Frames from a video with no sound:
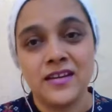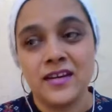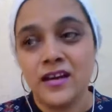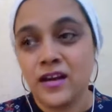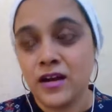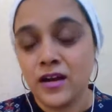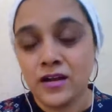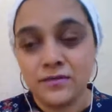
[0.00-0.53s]

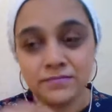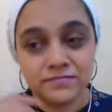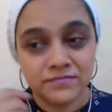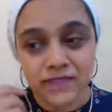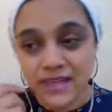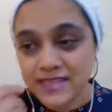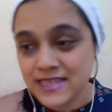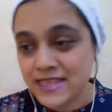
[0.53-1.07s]
um,
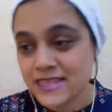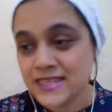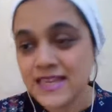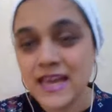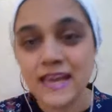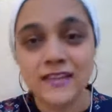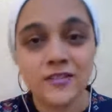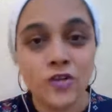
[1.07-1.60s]
as I
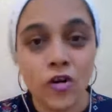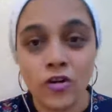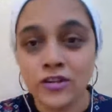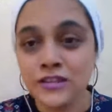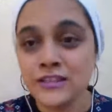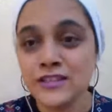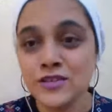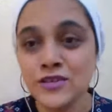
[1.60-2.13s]
said,
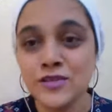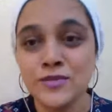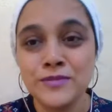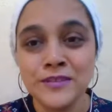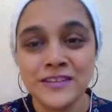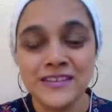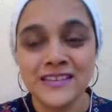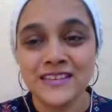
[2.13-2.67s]
call the
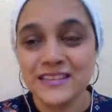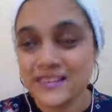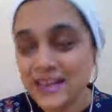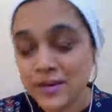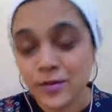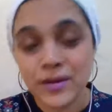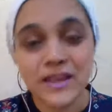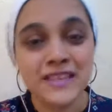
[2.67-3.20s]
Uber.
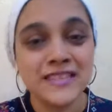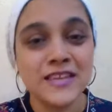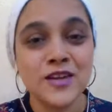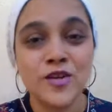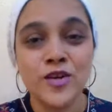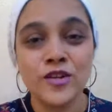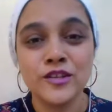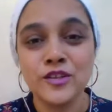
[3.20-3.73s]
When I say
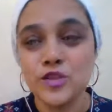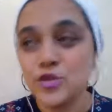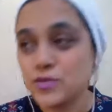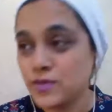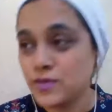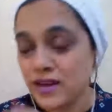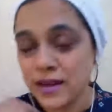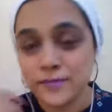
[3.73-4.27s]
call the
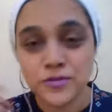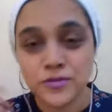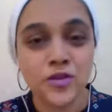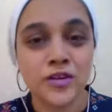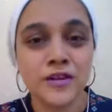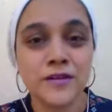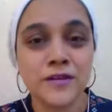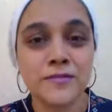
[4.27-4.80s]
Uber, I'm
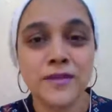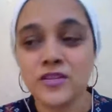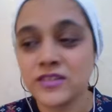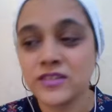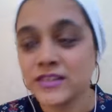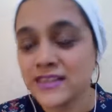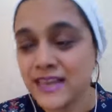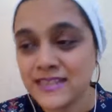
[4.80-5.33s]
talking about
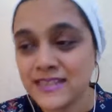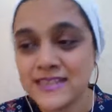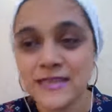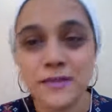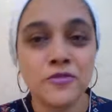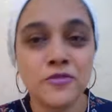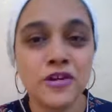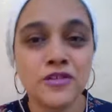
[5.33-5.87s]
get
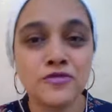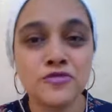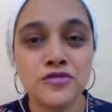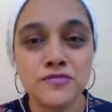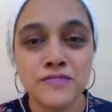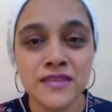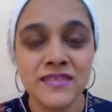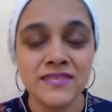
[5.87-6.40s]
someone who's
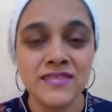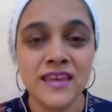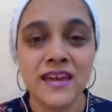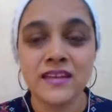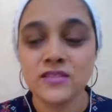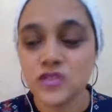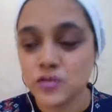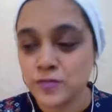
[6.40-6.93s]
been there,
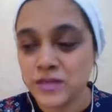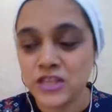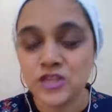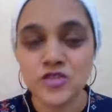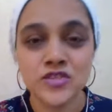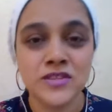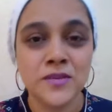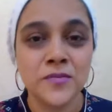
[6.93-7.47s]
speak
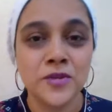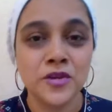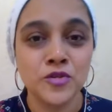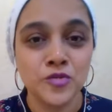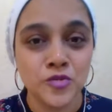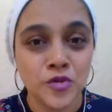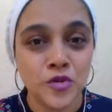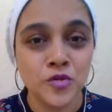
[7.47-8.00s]
to someone
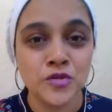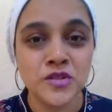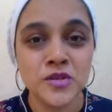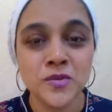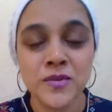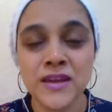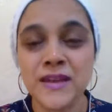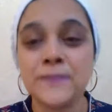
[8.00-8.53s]
who knows the
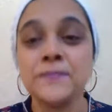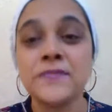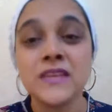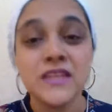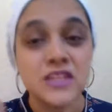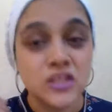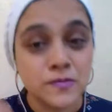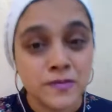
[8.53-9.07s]
way,
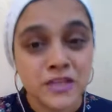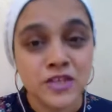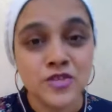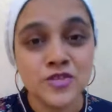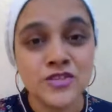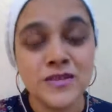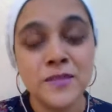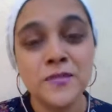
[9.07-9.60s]
speak
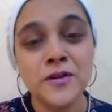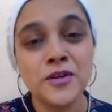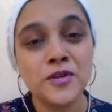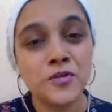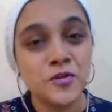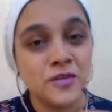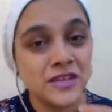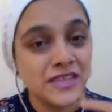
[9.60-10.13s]
to someone
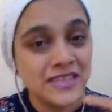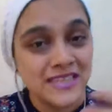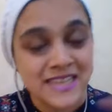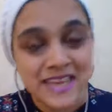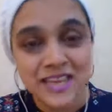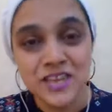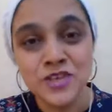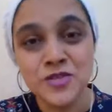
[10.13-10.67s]
who can
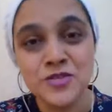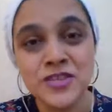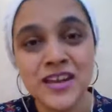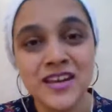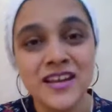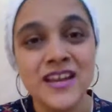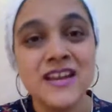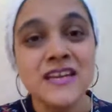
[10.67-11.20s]
take you
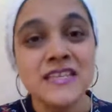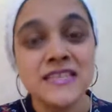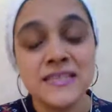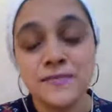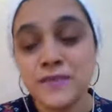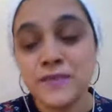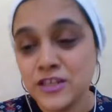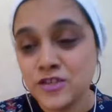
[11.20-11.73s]
there,
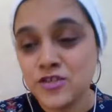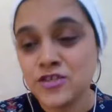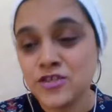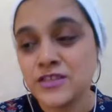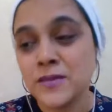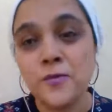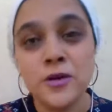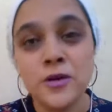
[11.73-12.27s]
speak to
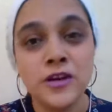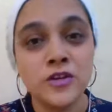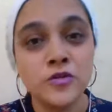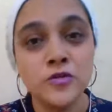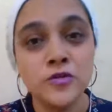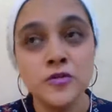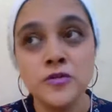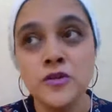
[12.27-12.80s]
someone
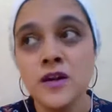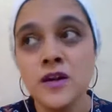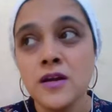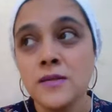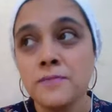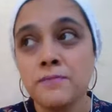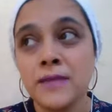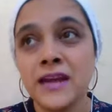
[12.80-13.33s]
who
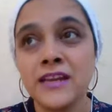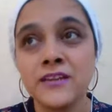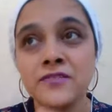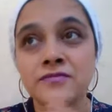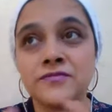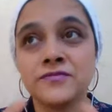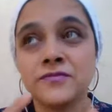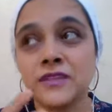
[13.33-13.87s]
might have
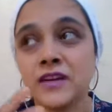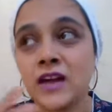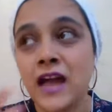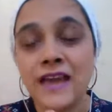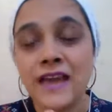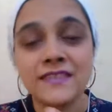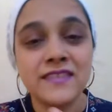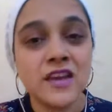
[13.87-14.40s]

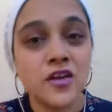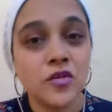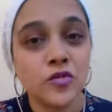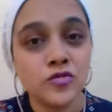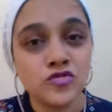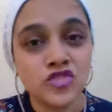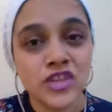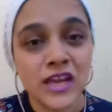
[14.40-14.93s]
had their
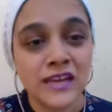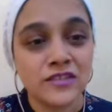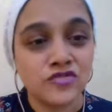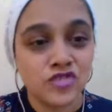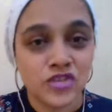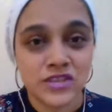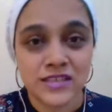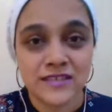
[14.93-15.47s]
own
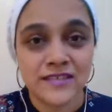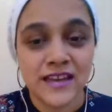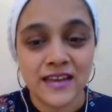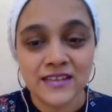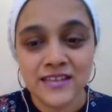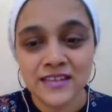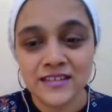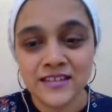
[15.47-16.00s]
challenges in that
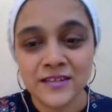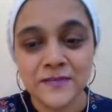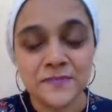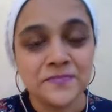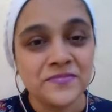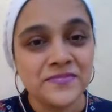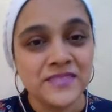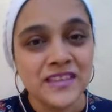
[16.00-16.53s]
area,
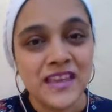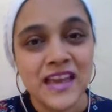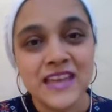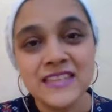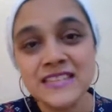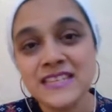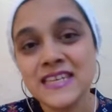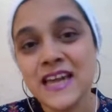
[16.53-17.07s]

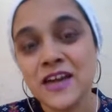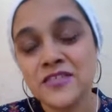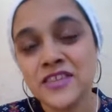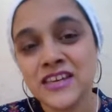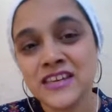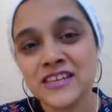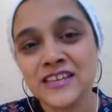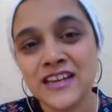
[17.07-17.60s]
and see how they
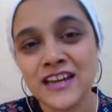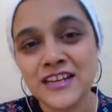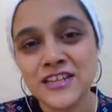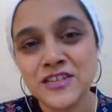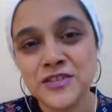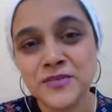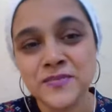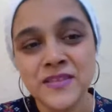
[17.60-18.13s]
can guide
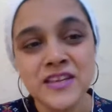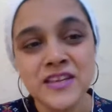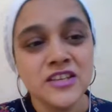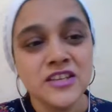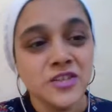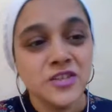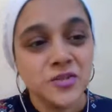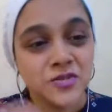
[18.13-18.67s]
you.
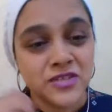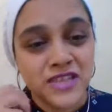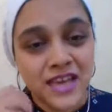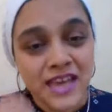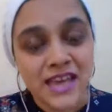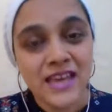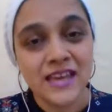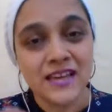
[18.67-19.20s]
So
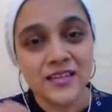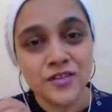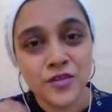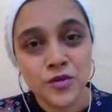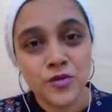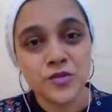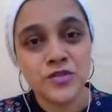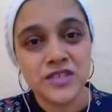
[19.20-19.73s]
take
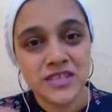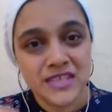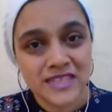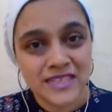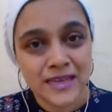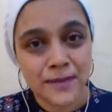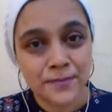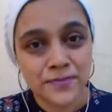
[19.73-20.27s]
those
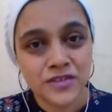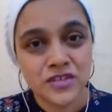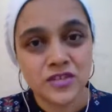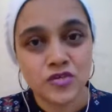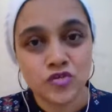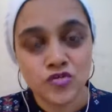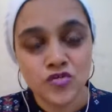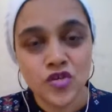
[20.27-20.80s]
steps.
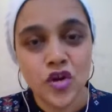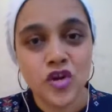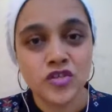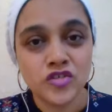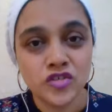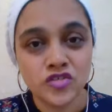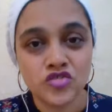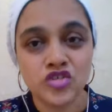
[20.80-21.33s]
Do not
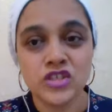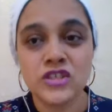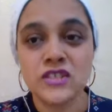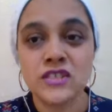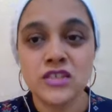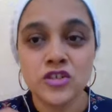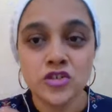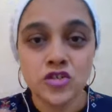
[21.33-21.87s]
just
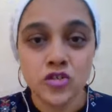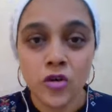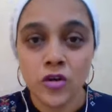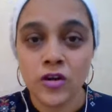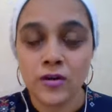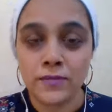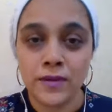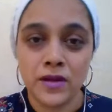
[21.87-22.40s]
talk
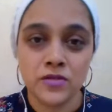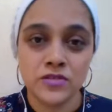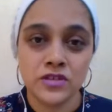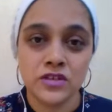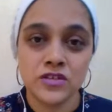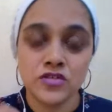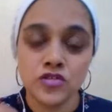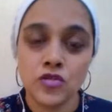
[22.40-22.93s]
about
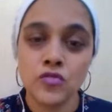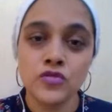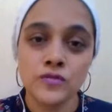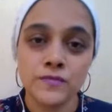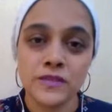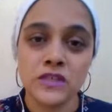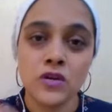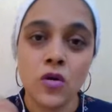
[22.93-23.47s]
it.
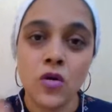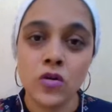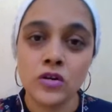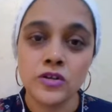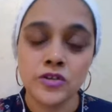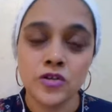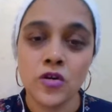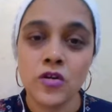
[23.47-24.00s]
Don't be all
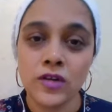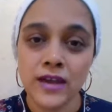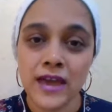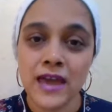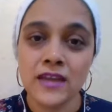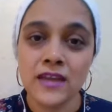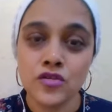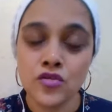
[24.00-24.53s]
talk
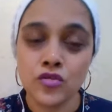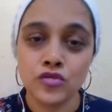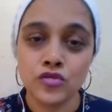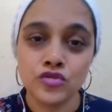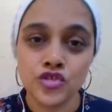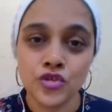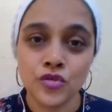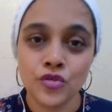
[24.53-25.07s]
and no
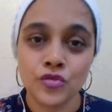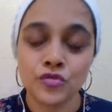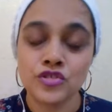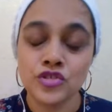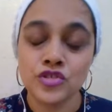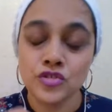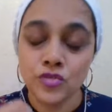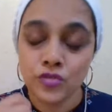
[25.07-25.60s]
show.
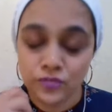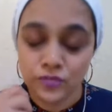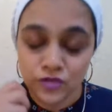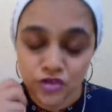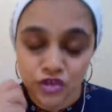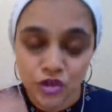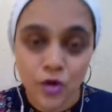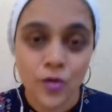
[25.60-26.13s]
To
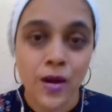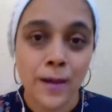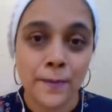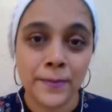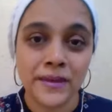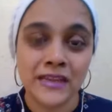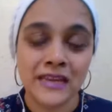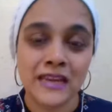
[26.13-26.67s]
show up
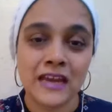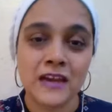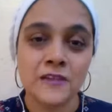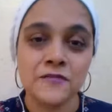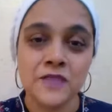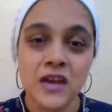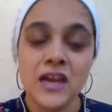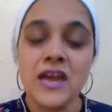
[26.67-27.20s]
in life
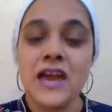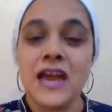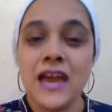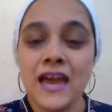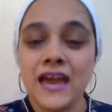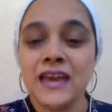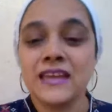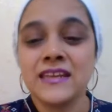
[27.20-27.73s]

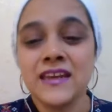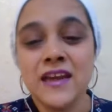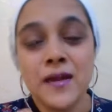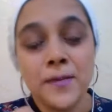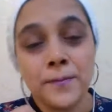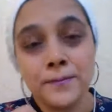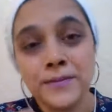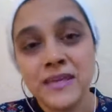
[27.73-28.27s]
and
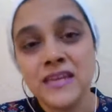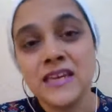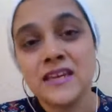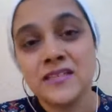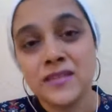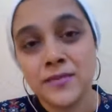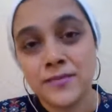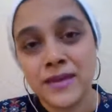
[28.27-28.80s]
be
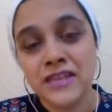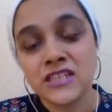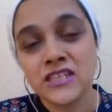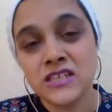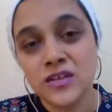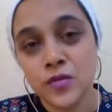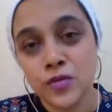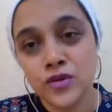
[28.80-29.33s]
the best
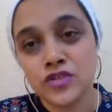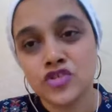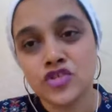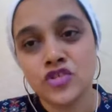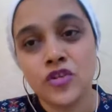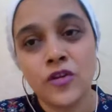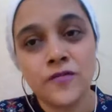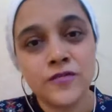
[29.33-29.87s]

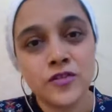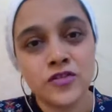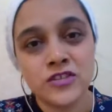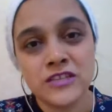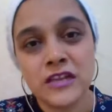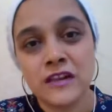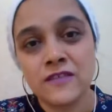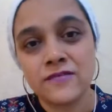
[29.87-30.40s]
version of
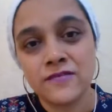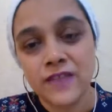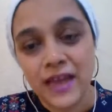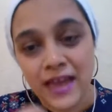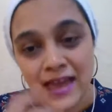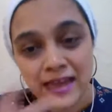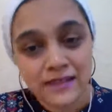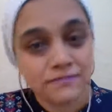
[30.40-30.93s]
yourself,
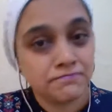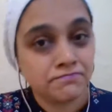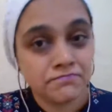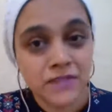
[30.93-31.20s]
and